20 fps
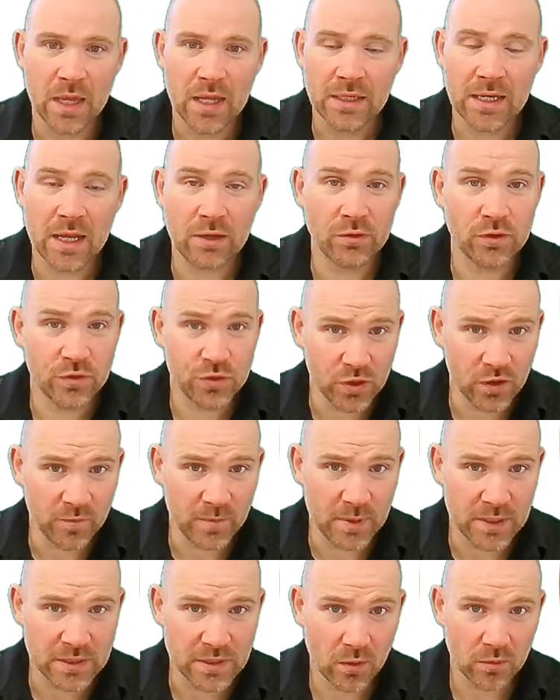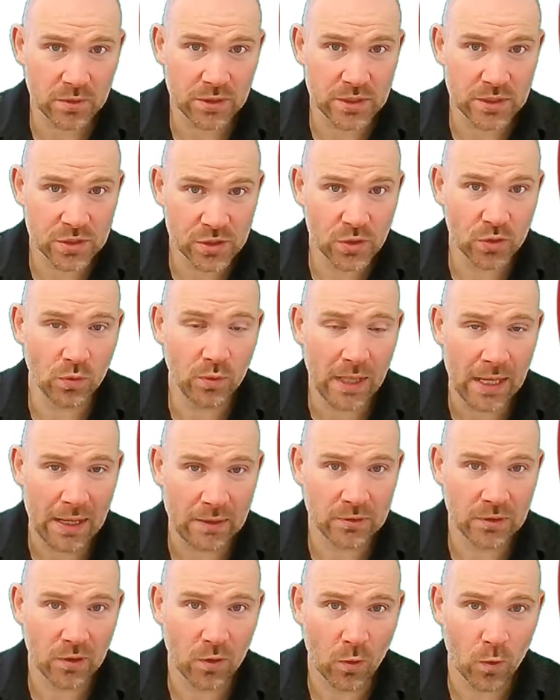Now, you should have been told in school how
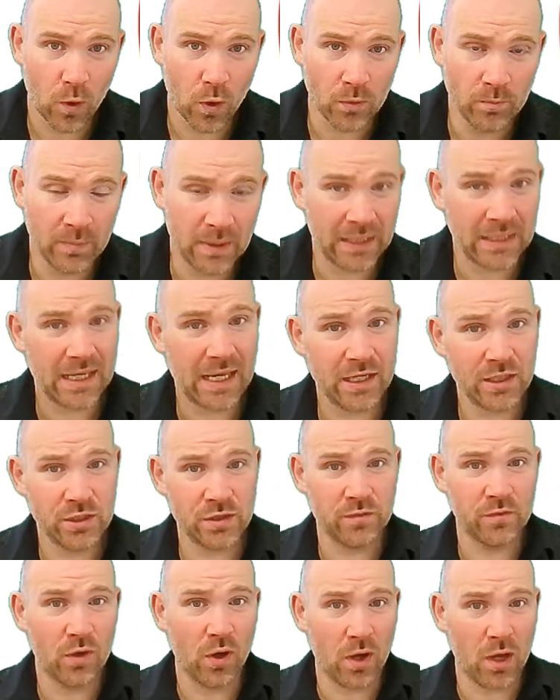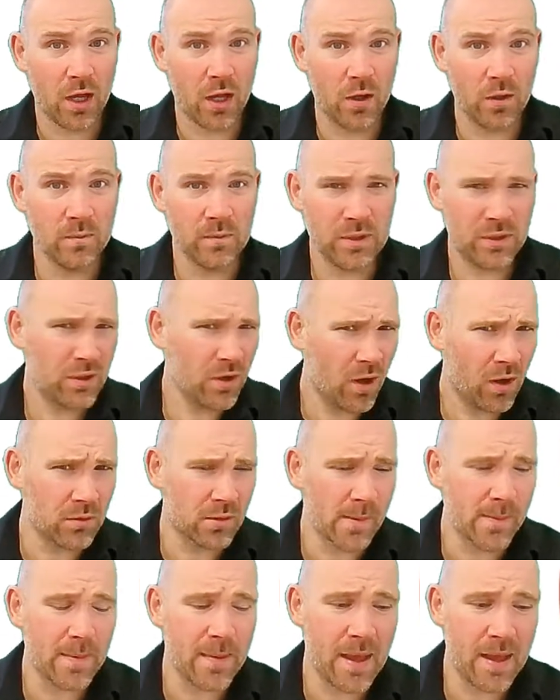to log on, but in case you've got home and you can't
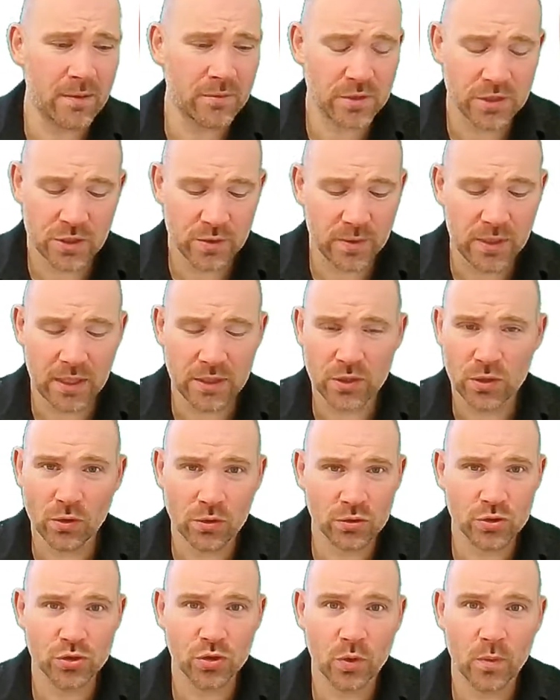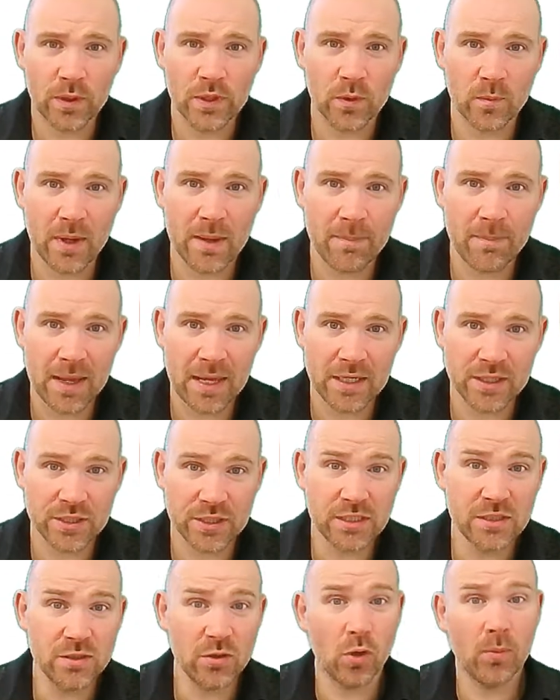remember how to do it and you're not sure what the web page
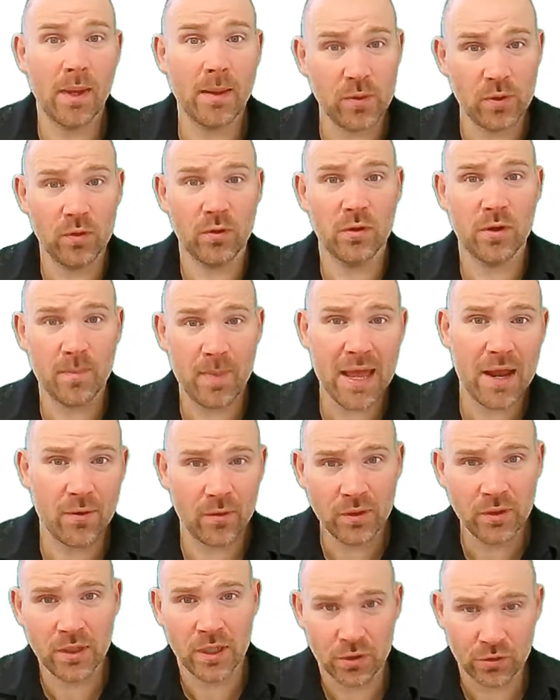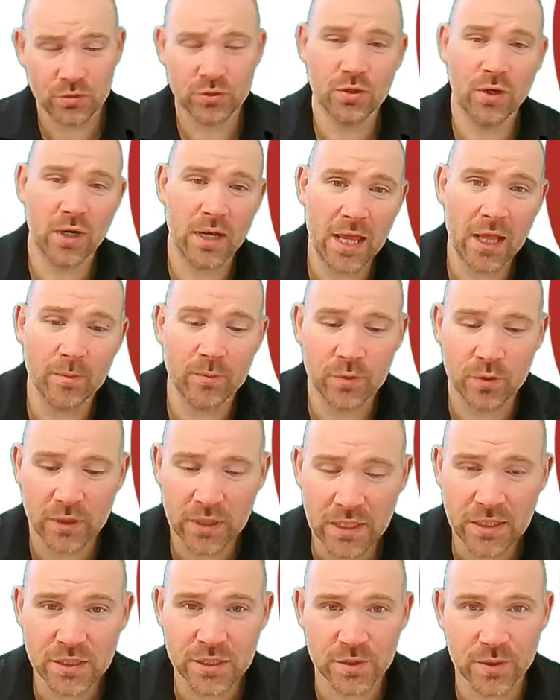is, or maybe you're a parent and you're trying to help your
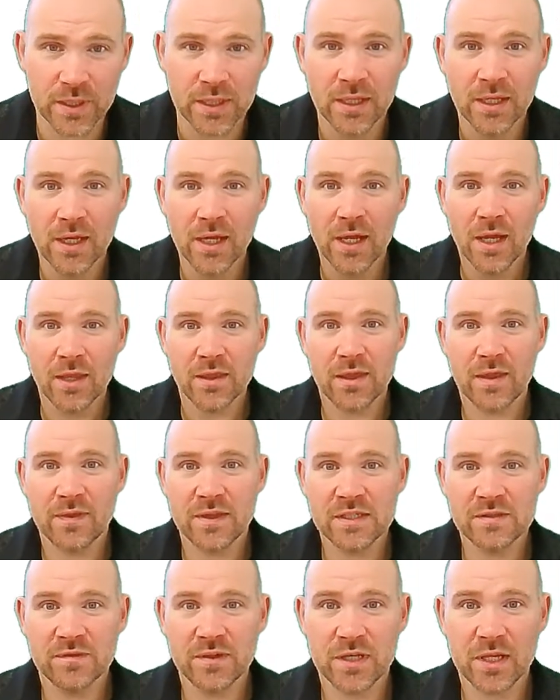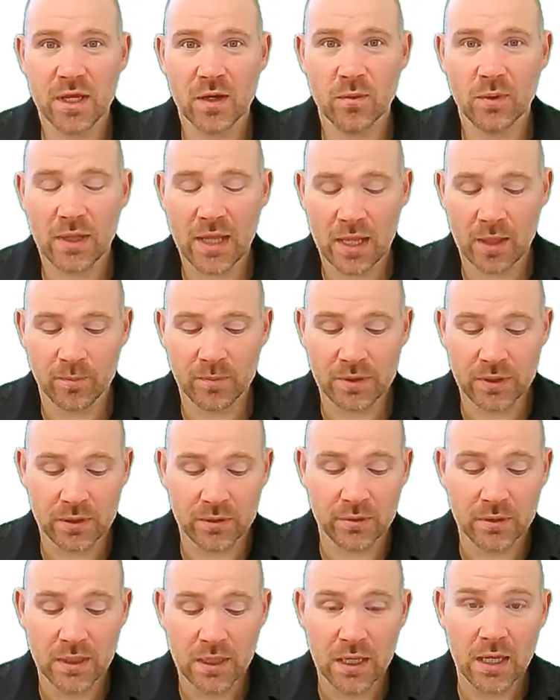kid do it, then this video will help you
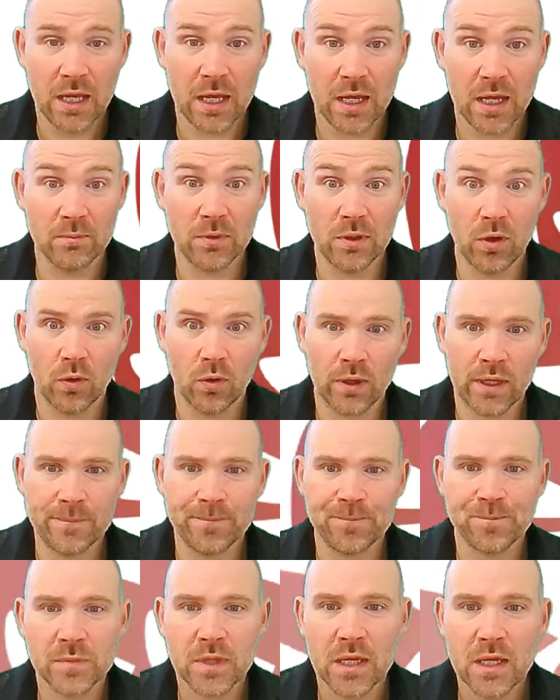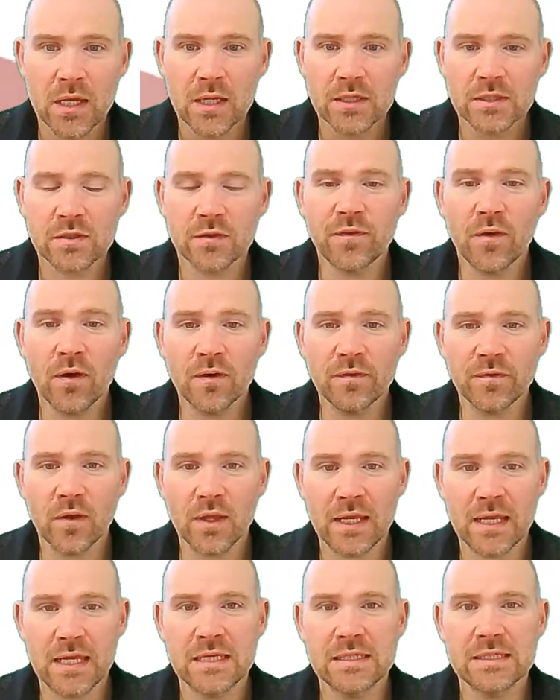log in. So
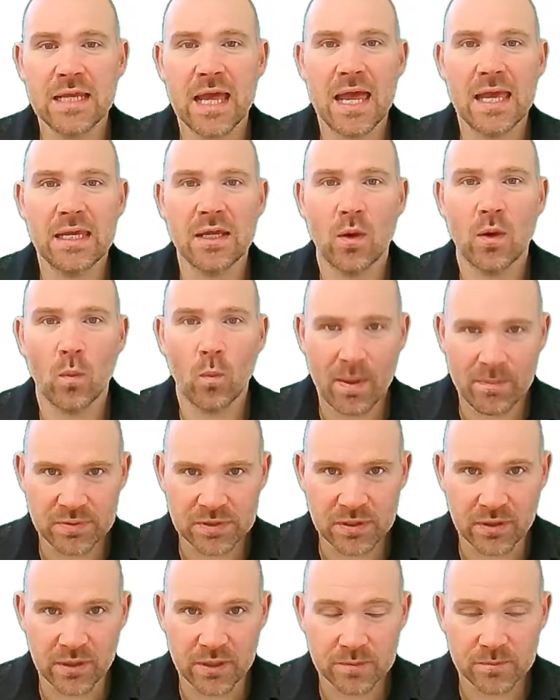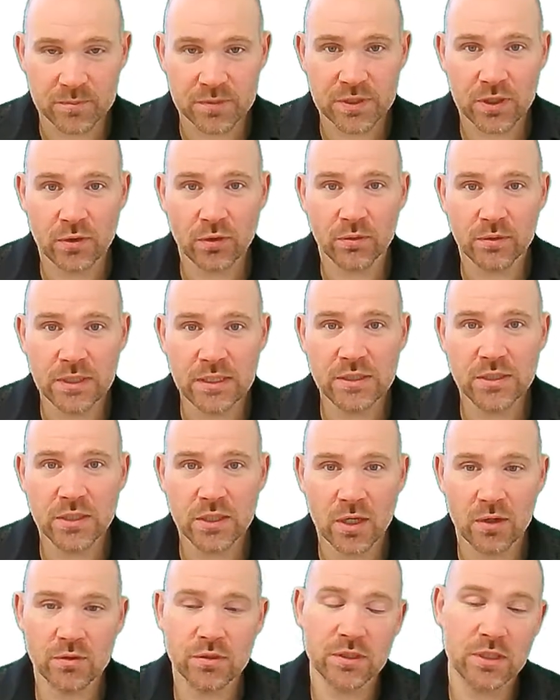Firefly is a website, so you'll need to
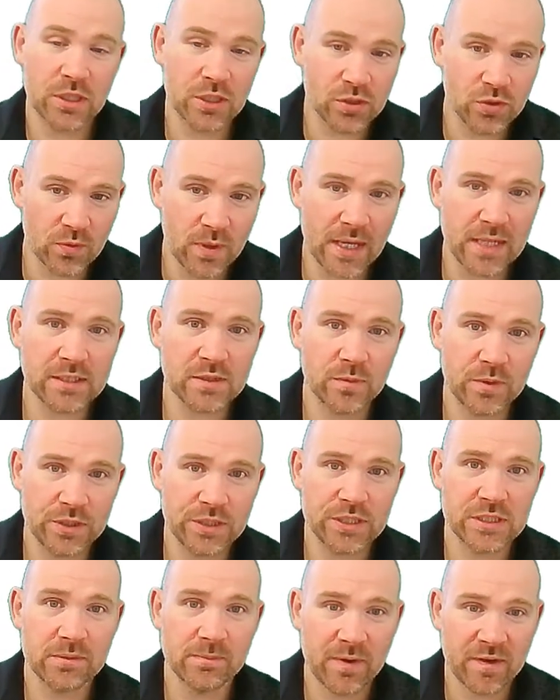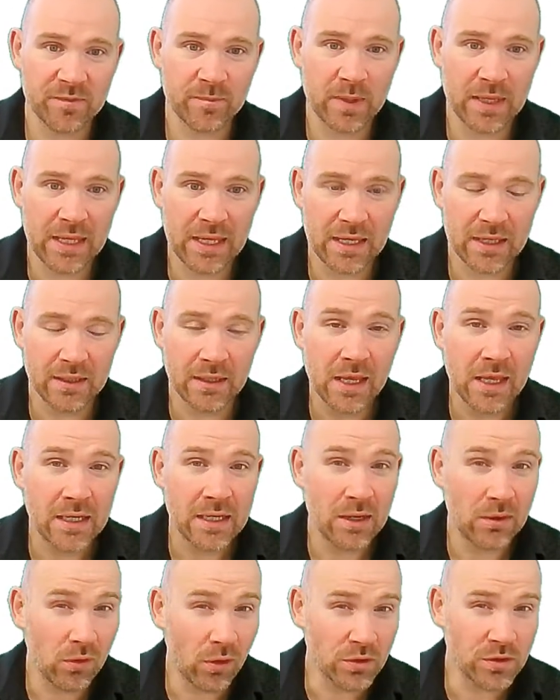go to the address which is above me here.
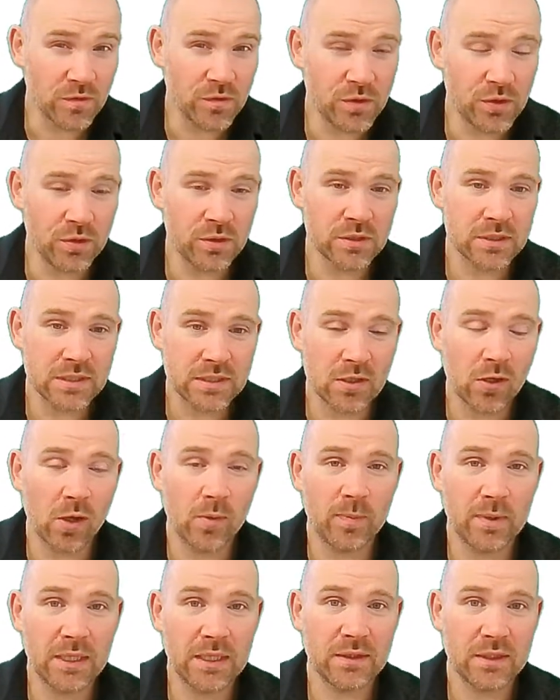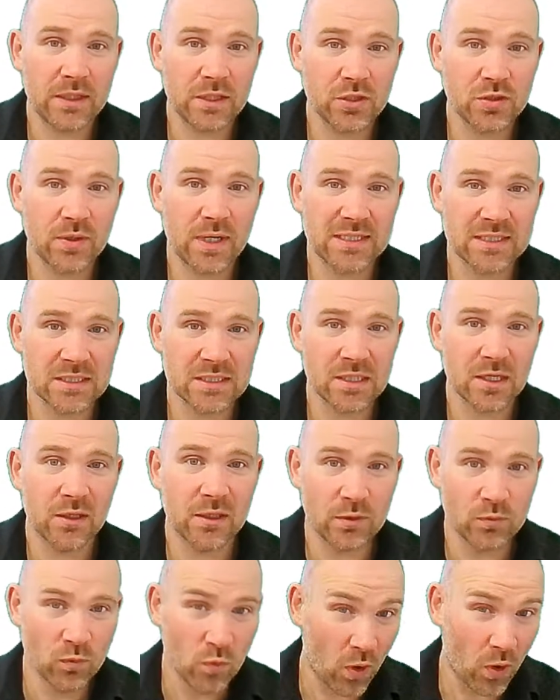Now, lots of students are typing in the address
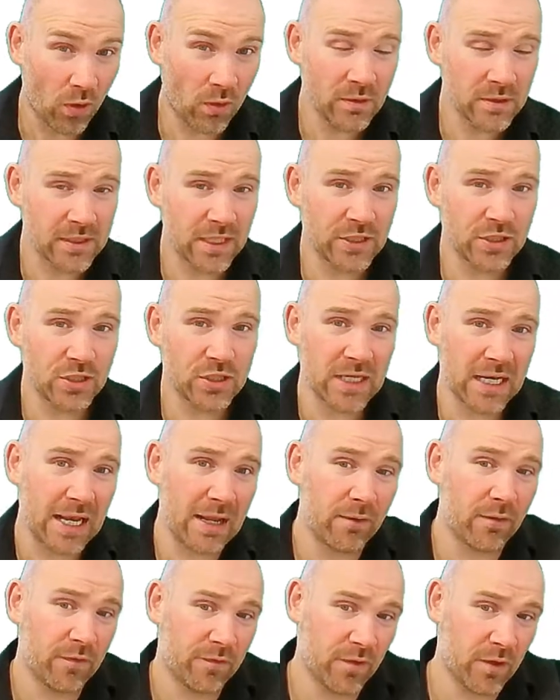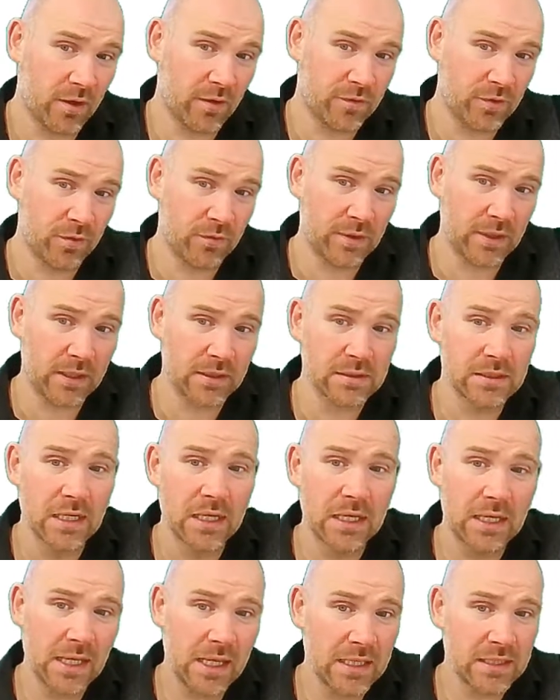slightly wrong, so let's just clarify a few things.
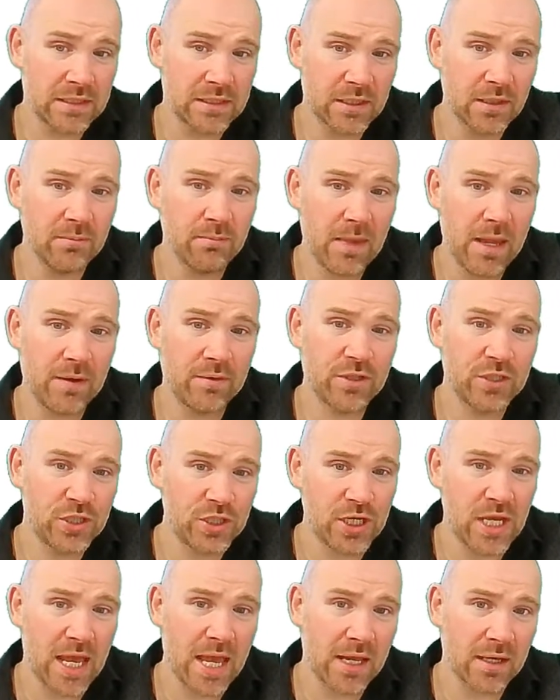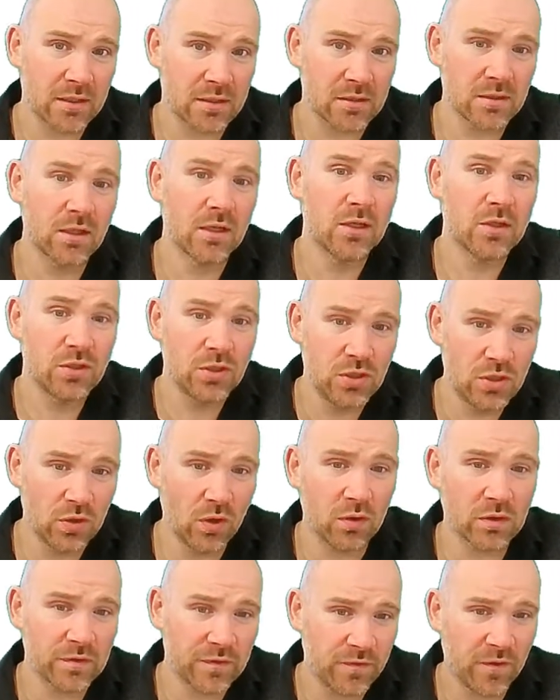It's
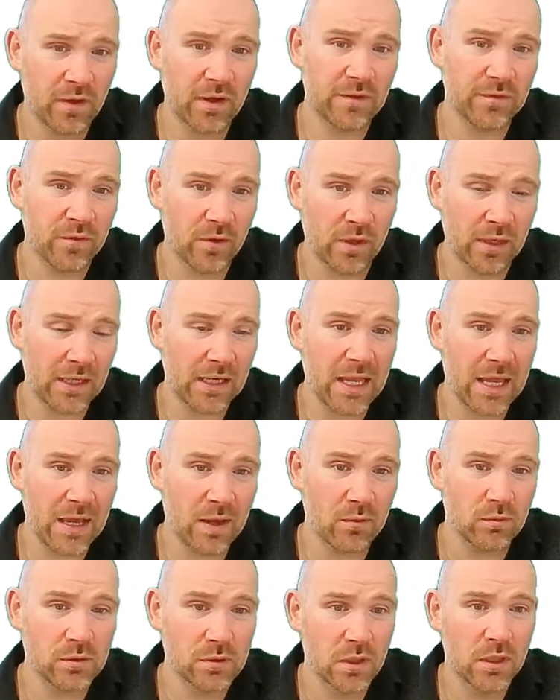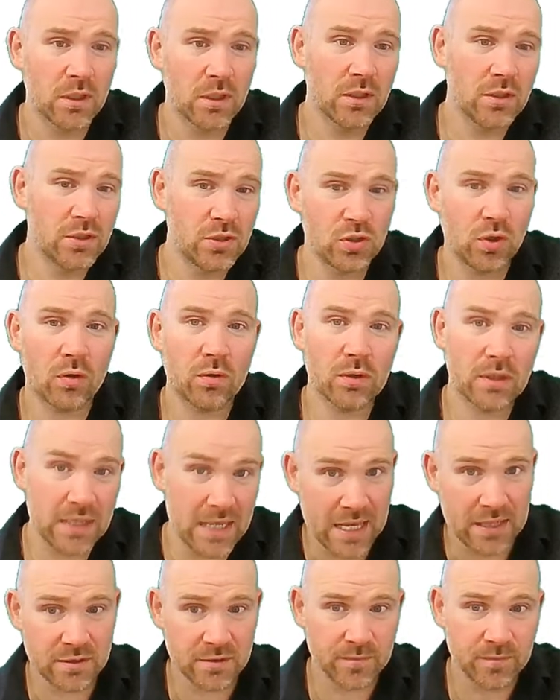
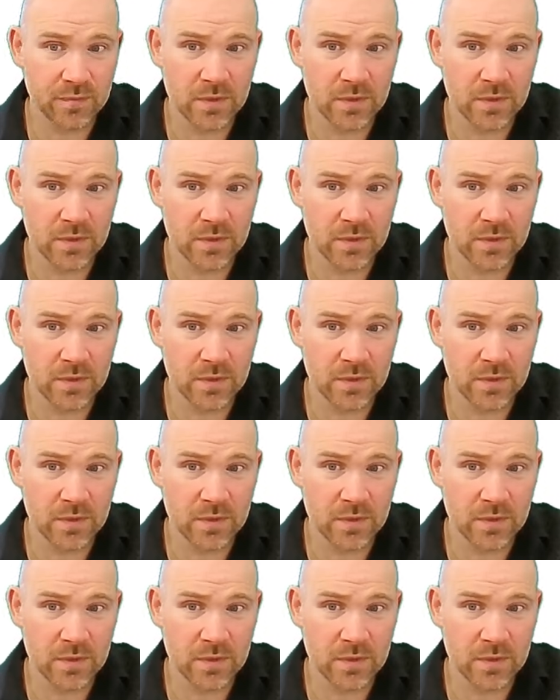stmarysgx.fireflycloud.net.